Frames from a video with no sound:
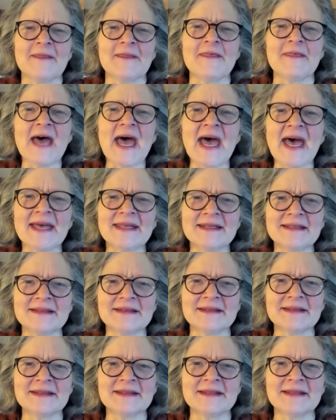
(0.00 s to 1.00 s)
That
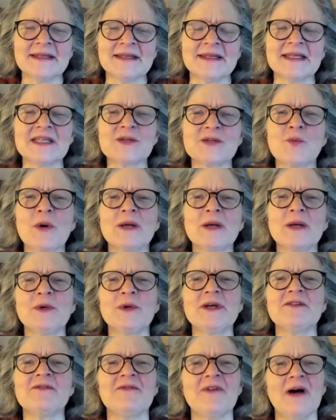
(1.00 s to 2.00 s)
is when
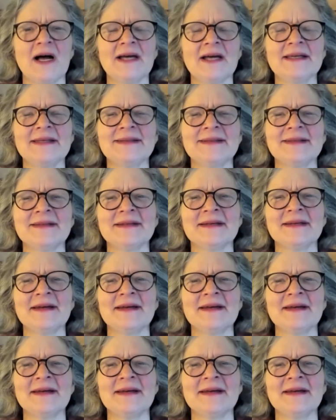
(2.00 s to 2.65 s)
we find